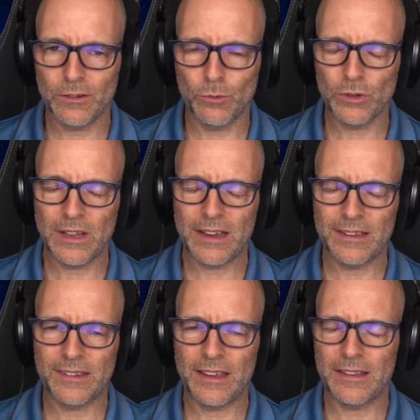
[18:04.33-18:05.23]
to vote. Like
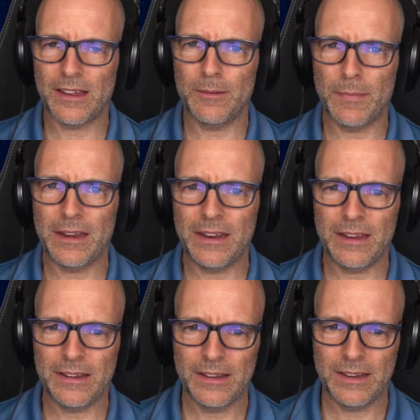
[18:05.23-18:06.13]
I said,
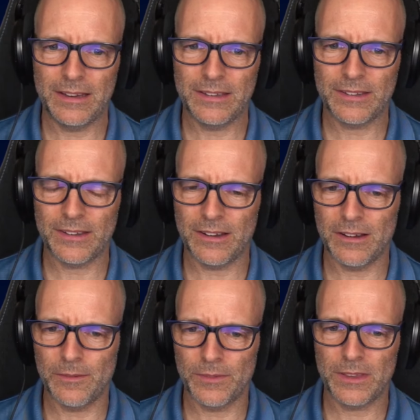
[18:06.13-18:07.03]
Monday is
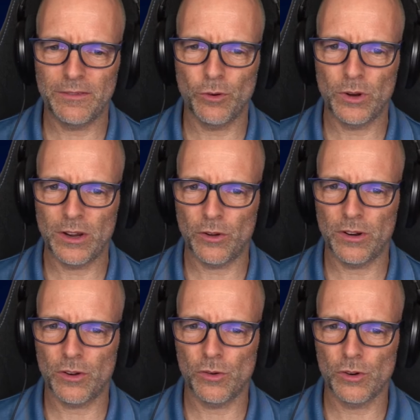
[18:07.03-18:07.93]
the voting
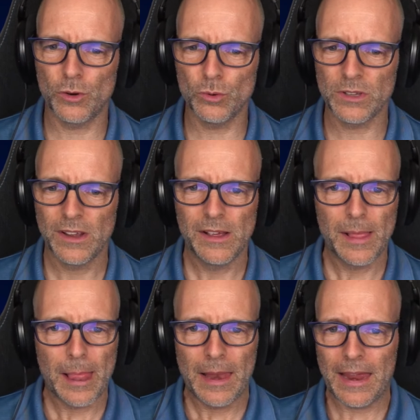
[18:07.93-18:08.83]
gonna conclude.
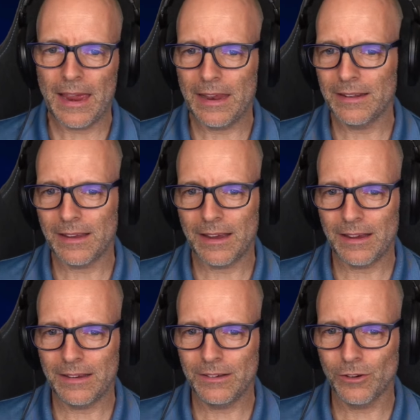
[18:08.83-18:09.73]
And
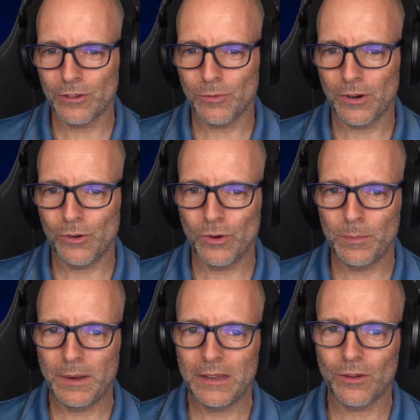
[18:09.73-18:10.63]
I not wanna
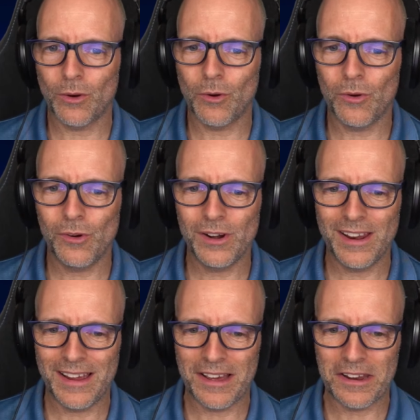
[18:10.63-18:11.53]
repeat all
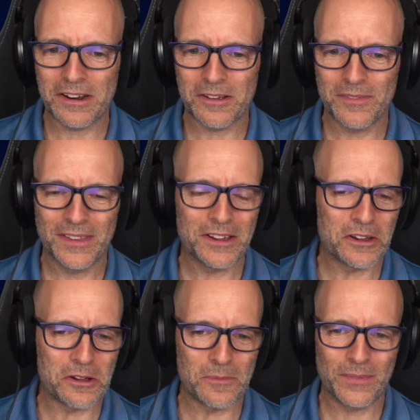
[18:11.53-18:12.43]
the other
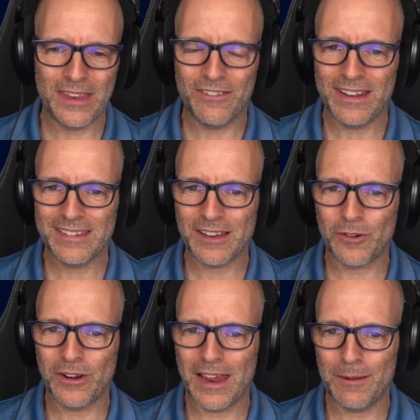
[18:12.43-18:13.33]
events that
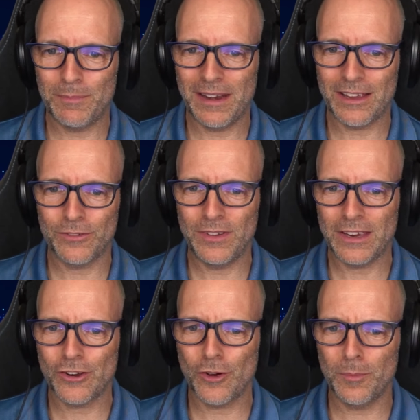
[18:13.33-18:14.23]
gonna happen next
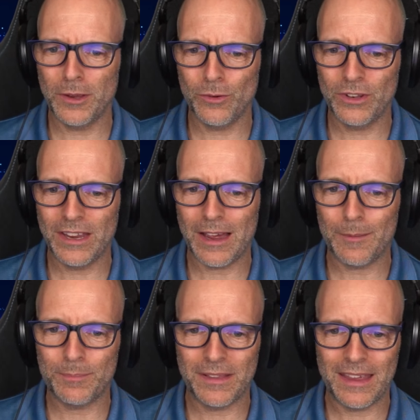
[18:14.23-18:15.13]
week. Community
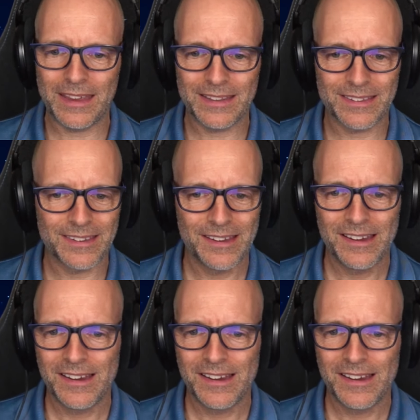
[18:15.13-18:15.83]
updates,